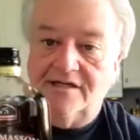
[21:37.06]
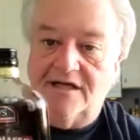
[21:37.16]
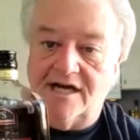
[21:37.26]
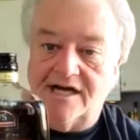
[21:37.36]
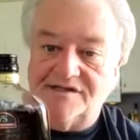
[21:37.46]

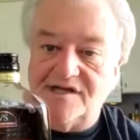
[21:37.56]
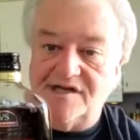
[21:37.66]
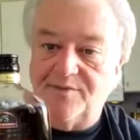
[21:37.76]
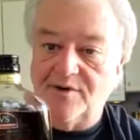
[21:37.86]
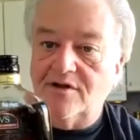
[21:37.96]
in. A
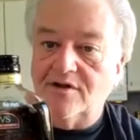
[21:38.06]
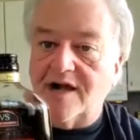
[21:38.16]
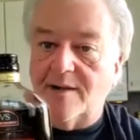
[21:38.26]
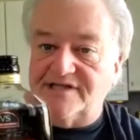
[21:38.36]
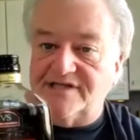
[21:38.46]
simple
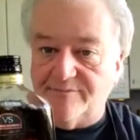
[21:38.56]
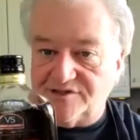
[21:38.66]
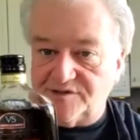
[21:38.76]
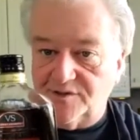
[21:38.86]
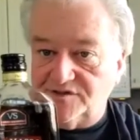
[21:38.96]
couple
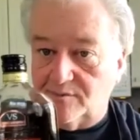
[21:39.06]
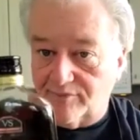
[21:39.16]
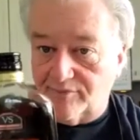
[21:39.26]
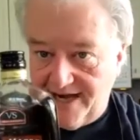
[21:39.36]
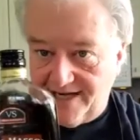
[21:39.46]
tablespoons of
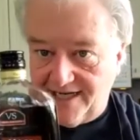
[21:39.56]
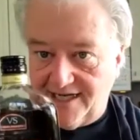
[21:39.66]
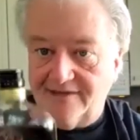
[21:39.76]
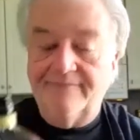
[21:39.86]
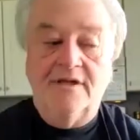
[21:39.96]

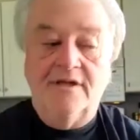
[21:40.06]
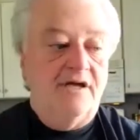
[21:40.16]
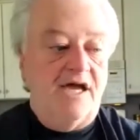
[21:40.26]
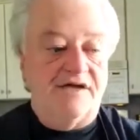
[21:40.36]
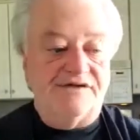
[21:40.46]
brandy
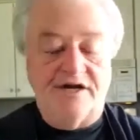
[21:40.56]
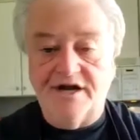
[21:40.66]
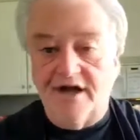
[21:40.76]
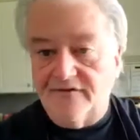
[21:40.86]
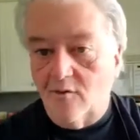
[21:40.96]
is
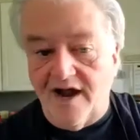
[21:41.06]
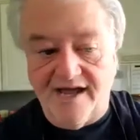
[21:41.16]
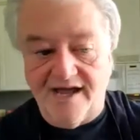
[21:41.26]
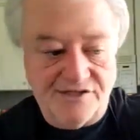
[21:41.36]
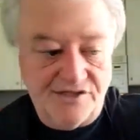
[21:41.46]
another
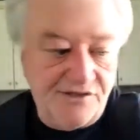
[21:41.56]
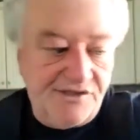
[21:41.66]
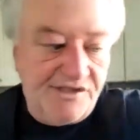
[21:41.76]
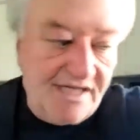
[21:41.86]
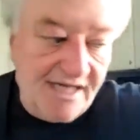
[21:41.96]
way that you
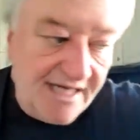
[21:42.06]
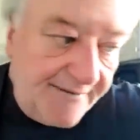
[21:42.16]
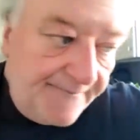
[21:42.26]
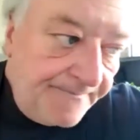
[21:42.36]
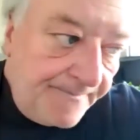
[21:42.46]
see
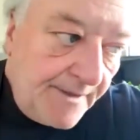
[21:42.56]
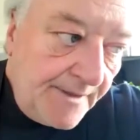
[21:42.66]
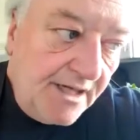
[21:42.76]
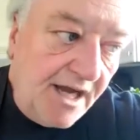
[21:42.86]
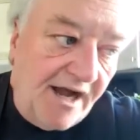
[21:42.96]

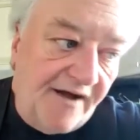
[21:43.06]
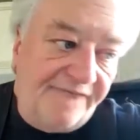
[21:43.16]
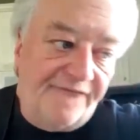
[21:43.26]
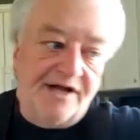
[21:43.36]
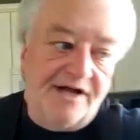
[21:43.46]

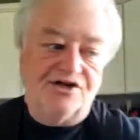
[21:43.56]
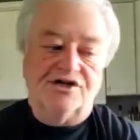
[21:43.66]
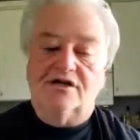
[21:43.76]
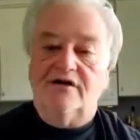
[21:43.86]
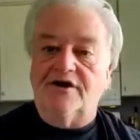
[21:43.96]

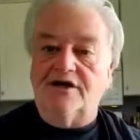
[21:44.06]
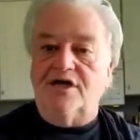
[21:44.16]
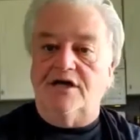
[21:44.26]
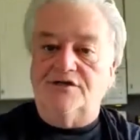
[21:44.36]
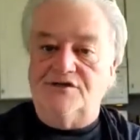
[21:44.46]
French
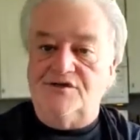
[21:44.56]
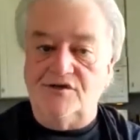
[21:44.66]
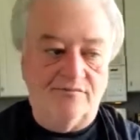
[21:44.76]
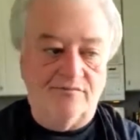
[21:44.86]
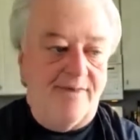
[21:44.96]
onion
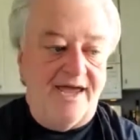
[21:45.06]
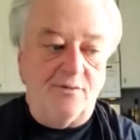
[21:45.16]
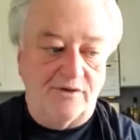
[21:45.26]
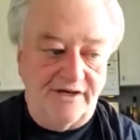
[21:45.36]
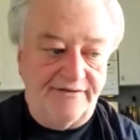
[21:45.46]
soup made
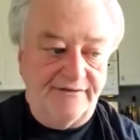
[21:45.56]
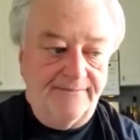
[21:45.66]
with.